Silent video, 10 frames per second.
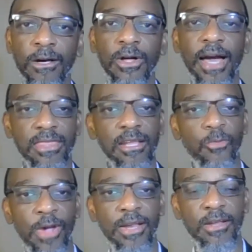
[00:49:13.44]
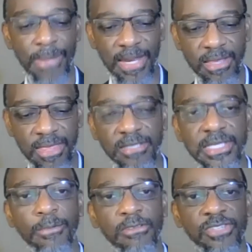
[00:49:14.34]
I think many things
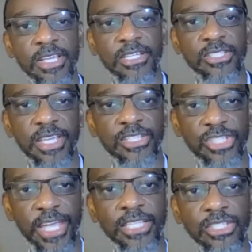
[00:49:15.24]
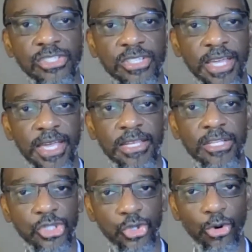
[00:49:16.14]
that we've seen as changes in the
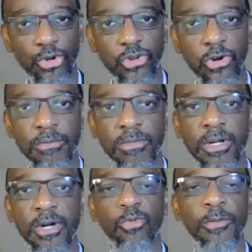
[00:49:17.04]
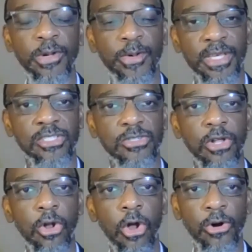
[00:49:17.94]
short term will be with us
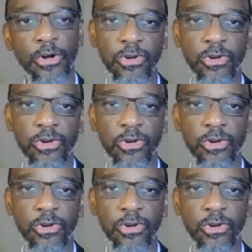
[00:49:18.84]
longer,